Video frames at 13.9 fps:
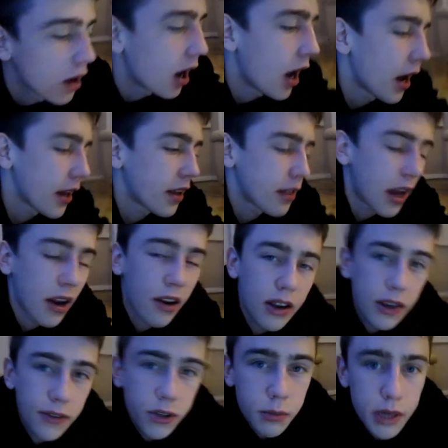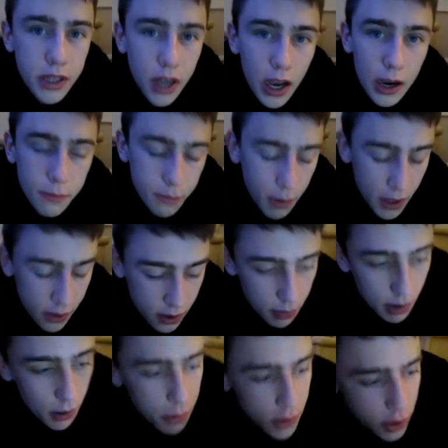that leaves me time to be
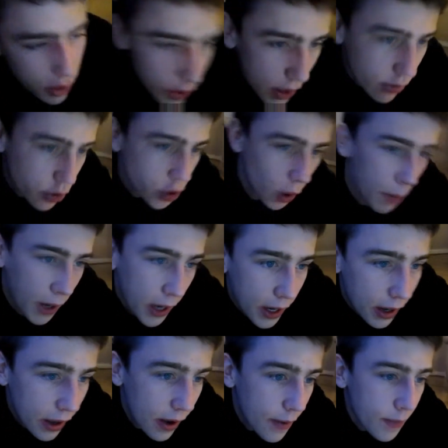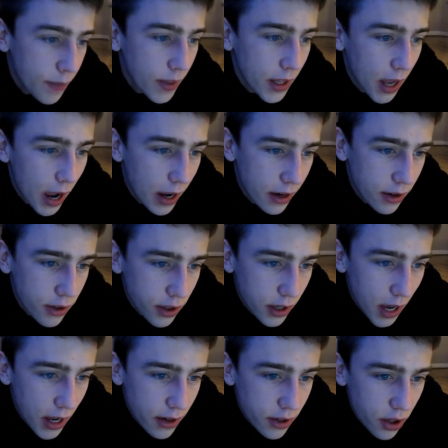able to go down shopping and
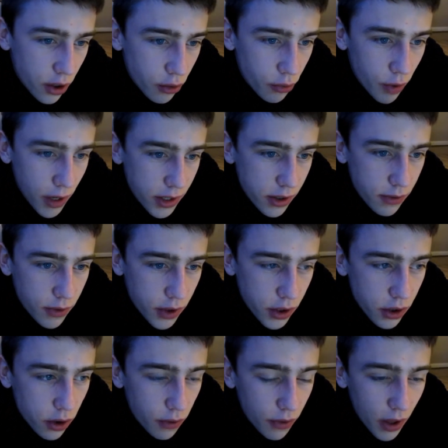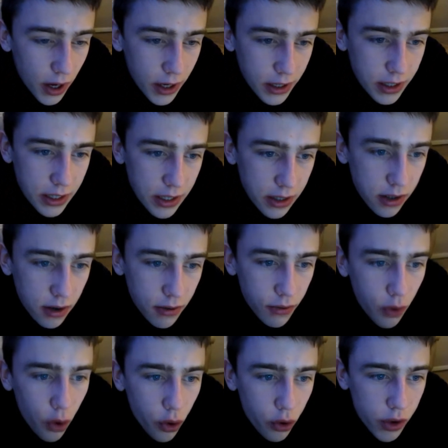get the rest of the stuff that I need
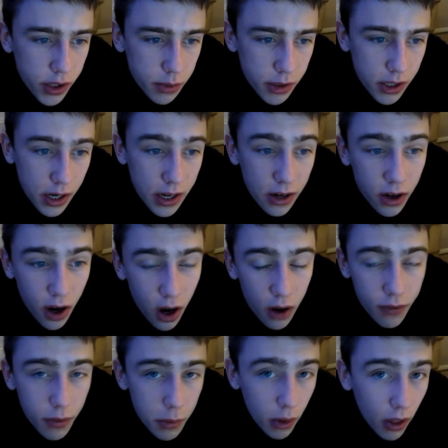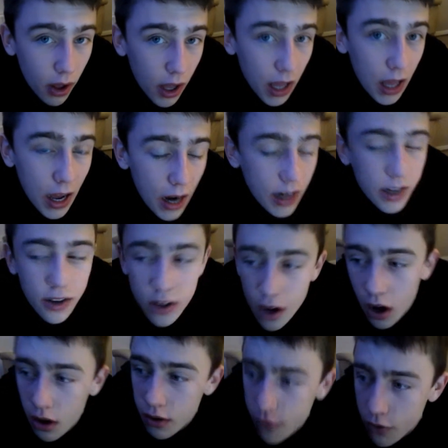for Christmas. I need a card for Mother. I need a
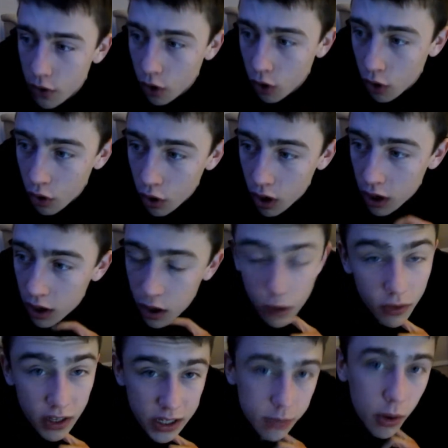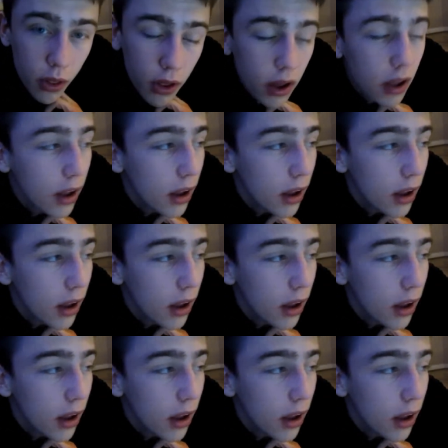card for Lovely's mother.